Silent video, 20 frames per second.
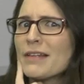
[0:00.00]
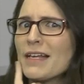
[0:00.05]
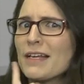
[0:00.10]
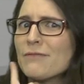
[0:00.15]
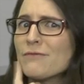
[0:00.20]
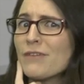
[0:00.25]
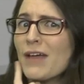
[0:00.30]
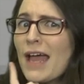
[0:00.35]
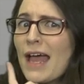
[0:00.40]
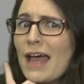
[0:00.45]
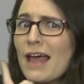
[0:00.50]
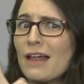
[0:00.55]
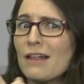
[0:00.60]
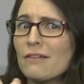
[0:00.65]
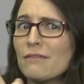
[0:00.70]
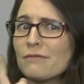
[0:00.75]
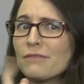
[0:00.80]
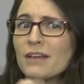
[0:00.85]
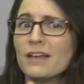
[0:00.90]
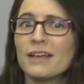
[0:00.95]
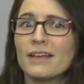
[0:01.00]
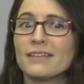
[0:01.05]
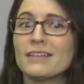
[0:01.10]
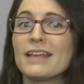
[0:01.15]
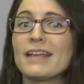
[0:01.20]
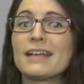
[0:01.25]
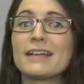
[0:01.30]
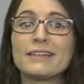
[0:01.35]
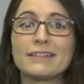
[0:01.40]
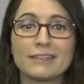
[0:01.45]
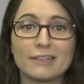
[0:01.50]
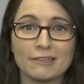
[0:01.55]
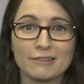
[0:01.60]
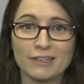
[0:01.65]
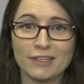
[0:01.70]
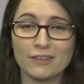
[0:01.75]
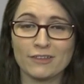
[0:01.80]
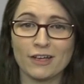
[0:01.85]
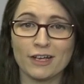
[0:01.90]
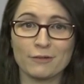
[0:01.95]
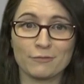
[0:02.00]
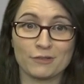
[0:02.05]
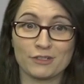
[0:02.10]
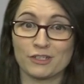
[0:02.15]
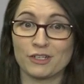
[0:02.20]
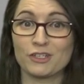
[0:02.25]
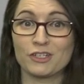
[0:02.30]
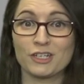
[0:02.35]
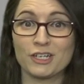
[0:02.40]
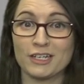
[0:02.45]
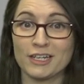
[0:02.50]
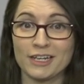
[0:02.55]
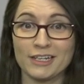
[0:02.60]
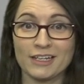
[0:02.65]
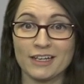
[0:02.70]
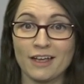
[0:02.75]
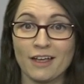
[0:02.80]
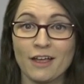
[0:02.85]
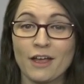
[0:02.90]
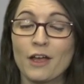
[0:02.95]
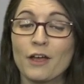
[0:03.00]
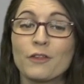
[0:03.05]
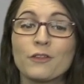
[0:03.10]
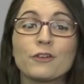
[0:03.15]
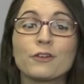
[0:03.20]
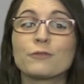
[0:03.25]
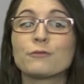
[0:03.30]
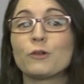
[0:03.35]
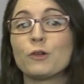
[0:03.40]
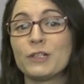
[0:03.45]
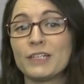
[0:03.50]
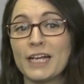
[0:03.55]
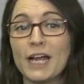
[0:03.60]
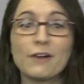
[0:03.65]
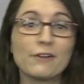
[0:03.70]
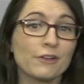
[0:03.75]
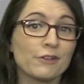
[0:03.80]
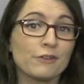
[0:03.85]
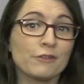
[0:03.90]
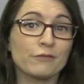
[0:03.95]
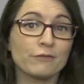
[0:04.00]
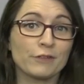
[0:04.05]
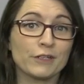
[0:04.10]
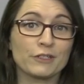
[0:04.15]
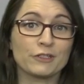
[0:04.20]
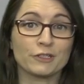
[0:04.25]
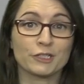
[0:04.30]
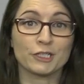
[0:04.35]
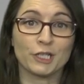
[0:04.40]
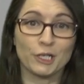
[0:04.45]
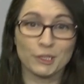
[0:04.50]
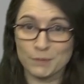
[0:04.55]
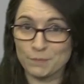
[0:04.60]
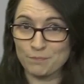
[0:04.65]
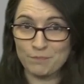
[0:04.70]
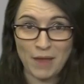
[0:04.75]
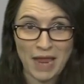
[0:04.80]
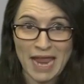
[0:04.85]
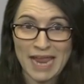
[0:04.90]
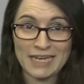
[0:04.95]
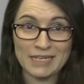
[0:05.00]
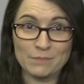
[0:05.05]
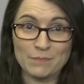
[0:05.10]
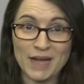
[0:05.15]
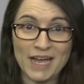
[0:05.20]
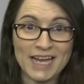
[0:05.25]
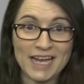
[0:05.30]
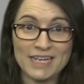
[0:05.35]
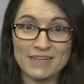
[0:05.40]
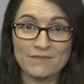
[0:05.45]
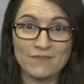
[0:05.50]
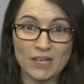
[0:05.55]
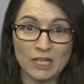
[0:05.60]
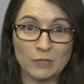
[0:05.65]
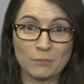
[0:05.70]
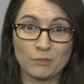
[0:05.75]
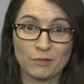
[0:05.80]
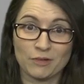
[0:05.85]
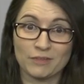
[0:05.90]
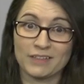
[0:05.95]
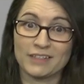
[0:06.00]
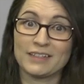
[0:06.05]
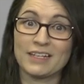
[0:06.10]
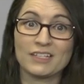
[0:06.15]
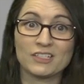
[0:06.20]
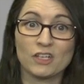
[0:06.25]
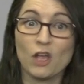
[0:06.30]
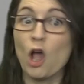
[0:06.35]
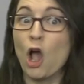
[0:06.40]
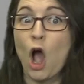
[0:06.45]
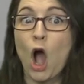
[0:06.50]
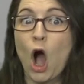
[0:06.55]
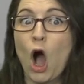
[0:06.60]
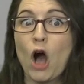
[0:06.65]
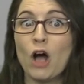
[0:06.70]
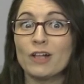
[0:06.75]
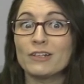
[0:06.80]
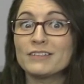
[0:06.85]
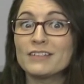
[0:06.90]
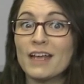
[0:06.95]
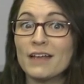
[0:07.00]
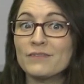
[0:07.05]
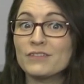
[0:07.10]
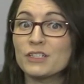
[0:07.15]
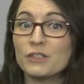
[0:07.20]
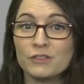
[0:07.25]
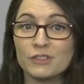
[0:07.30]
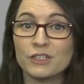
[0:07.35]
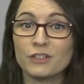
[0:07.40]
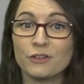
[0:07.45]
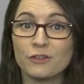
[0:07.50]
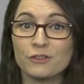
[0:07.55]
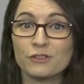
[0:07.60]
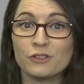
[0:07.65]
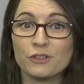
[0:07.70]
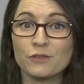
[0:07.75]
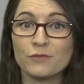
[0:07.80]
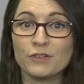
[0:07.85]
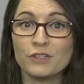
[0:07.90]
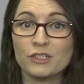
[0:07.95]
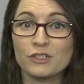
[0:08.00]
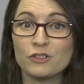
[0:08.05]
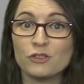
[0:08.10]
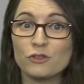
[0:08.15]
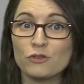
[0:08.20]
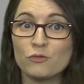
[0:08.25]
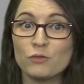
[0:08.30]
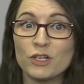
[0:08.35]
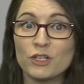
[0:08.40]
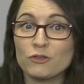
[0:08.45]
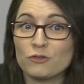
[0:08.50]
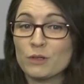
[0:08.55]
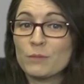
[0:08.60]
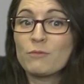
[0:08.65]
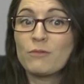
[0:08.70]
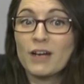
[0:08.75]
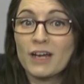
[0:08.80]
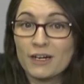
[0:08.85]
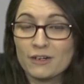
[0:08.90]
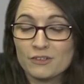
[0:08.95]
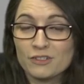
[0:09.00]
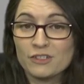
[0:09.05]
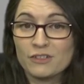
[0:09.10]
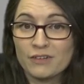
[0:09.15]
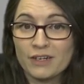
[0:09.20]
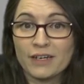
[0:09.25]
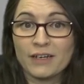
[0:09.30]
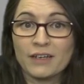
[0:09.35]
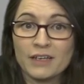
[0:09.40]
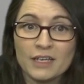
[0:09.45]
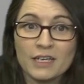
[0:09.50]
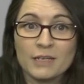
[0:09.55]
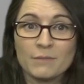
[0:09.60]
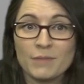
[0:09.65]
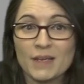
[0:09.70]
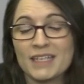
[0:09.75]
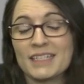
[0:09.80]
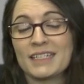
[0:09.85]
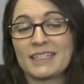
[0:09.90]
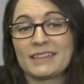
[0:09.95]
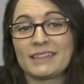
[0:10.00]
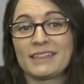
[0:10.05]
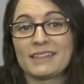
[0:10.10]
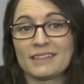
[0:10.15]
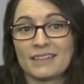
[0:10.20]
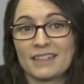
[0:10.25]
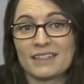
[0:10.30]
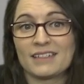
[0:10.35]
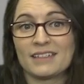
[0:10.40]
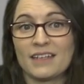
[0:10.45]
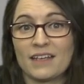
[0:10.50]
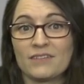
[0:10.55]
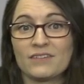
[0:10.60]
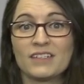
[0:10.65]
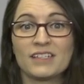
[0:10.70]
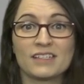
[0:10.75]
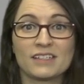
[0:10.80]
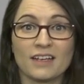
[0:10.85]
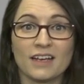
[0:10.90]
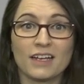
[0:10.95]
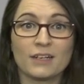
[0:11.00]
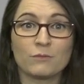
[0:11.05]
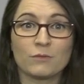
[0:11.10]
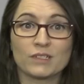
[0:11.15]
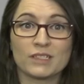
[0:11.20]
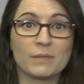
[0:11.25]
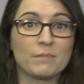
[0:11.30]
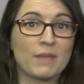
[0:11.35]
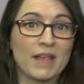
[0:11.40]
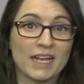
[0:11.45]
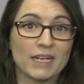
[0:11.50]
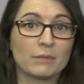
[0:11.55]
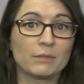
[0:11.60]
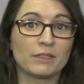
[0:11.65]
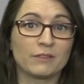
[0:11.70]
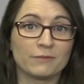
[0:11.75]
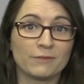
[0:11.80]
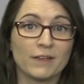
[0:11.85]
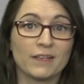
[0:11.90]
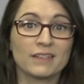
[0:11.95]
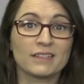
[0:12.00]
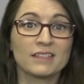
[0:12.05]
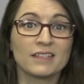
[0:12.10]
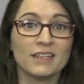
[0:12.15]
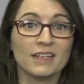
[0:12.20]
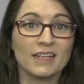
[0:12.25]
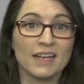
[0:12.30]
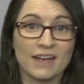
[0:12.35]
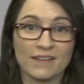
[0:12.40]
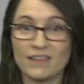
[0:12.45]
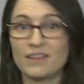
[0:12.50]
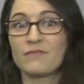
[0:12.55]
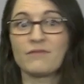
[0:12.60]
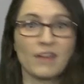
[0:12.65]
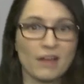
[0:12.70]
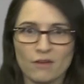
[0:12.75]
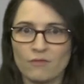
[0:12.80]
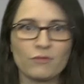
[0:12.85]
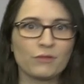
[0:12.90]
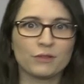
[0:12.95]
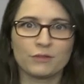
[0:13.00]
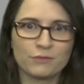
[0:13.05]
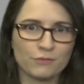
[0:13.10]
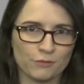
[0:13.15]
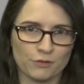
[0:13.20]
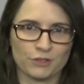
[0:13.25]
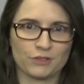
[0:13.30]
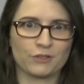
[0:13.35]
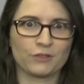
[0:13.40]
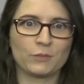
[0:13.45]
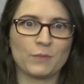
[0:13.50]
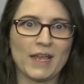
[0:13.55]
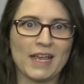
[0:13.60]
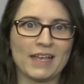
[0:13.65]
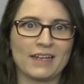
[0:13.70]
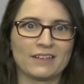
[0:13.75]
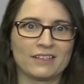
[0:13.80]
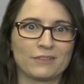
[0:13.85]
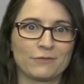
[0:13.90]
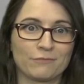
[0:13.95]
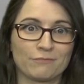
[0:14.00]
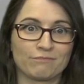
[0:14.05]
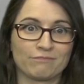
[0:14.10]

at Valve. They clearly thought it was such a good idea, they're rolling out a new feature called Banned by Developer that lets all devs using their service do what Tripwire is doing. Basically, it lets devs decide what's a bannable offense, and then Valve will enforce those bans.